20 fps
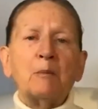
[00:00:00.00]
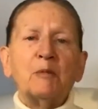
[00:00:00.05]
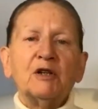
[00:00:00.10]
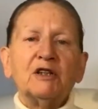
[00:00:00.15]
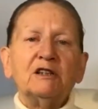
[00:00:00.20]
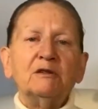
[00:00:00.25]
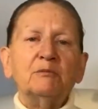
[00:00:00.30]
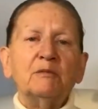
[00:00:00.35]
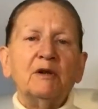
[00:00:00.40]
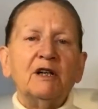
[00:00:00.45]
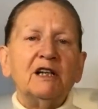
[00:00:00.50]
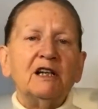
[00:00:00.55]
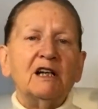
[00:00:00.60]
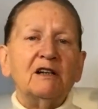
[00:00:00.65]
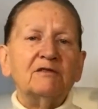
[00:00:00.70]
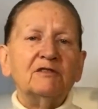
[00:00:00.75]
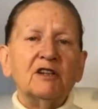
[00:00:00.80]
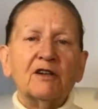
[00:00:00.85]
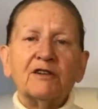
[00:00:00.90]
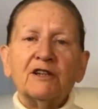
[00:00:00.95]
but it may
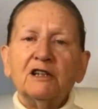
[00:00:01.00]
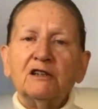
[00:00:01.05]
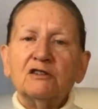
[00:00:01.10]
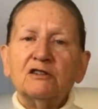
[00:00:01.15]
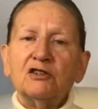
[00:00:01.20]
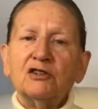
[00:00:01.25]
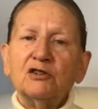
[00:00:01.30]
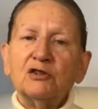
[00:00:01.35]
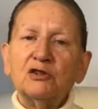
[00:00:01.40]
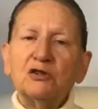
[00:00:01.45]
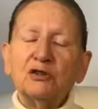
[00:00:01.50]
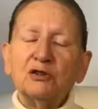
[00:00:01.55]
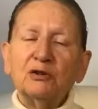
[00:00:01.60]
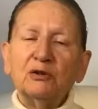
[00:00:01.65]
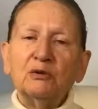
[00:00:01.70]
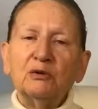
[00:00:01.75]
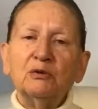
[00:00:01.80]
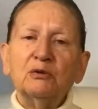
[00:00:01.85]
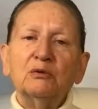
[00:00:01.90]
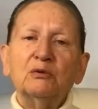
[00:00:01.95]
have nothing to
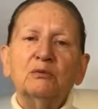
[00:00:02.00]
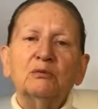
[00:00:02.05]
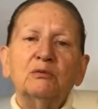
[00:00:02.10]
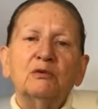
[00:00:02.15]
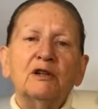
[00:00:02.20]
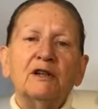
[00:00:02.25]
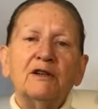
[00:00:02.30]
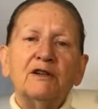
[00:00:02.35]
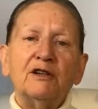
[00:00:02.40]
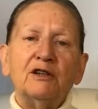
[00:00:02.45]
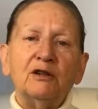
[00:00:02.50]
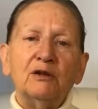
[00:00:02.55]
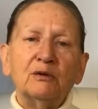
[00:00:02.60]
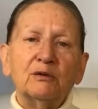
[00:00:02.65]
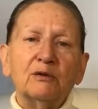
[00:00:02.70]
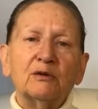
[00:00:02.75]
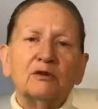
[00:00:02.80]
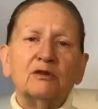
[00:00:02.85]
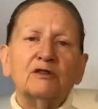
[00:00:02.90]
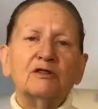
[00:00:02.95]
do with
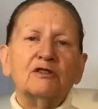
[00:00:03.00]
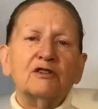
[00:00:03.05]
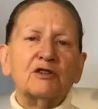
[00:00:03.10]
your